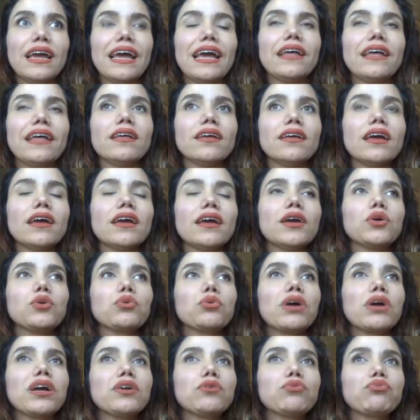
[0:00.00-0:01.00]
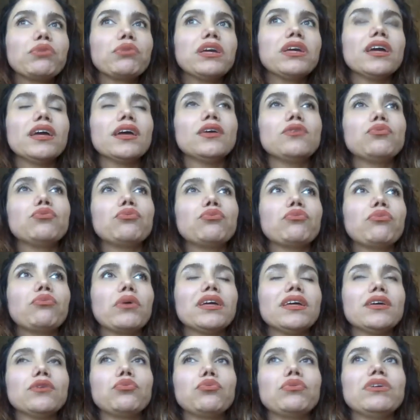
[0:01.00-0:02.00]

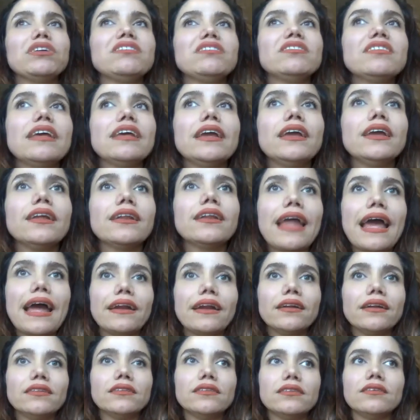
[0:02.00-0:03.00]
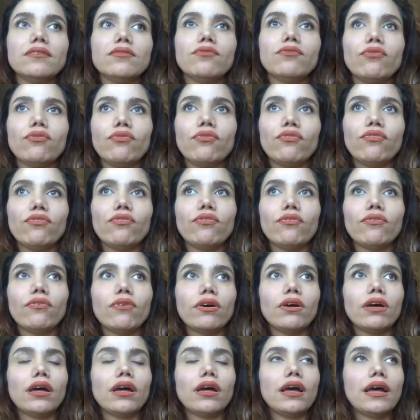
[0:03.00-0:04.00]
If we're saying narrative,
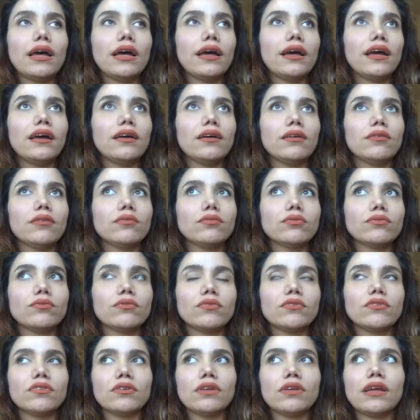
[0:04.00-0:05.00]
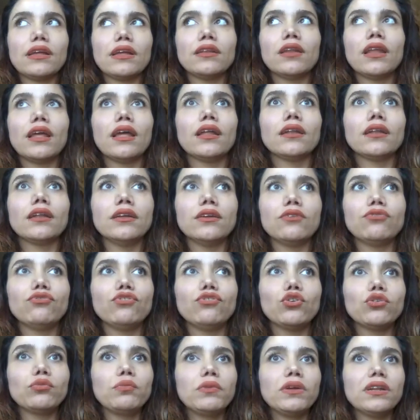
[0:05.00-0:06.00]
uh, and if
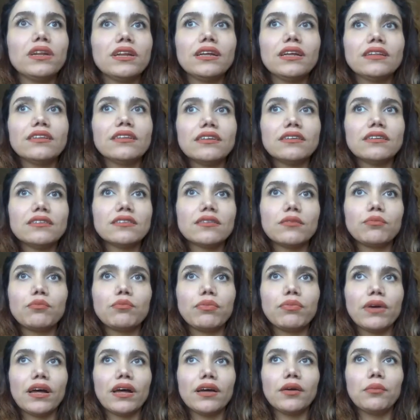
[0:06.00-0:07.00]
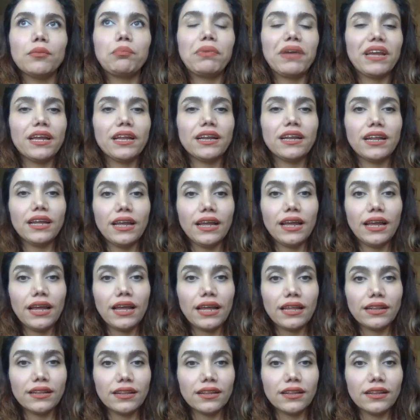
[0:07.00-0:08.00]
you're meaning there's a beginning
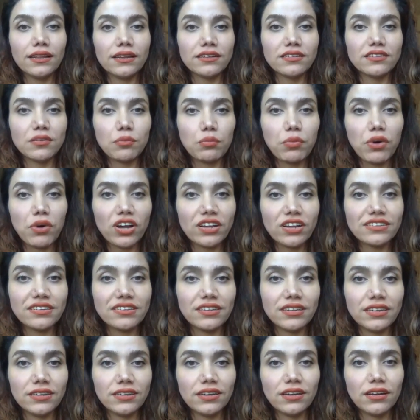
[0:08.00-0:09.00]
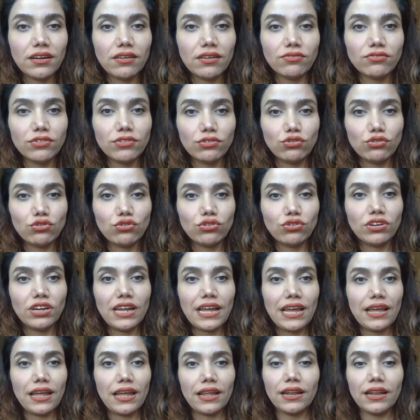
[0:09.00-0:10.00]
and there's a body of the story,
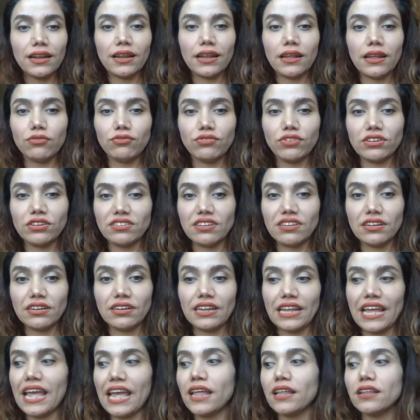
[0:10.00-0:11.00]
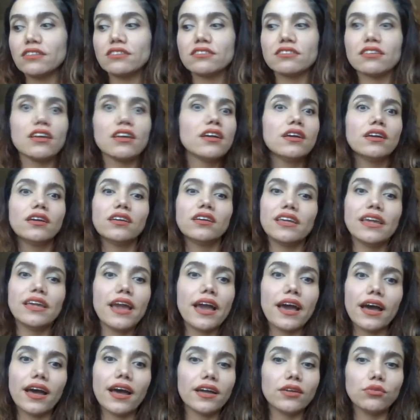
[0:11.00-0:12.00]
and if there's an end,
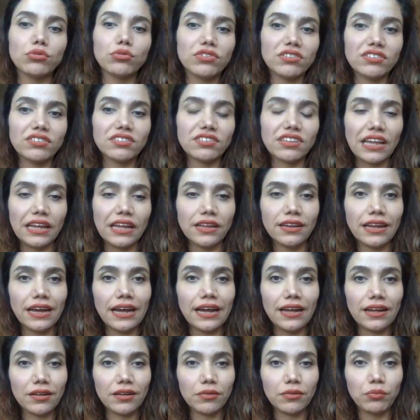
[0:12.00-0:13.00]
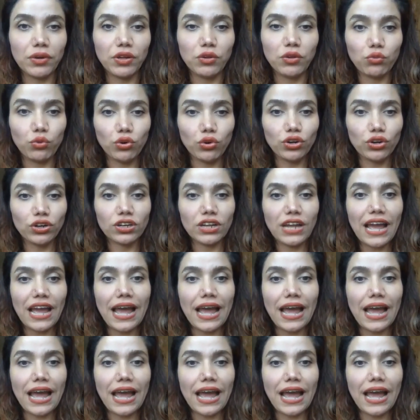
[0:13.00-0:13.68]
yeah, I wouldn't say that my work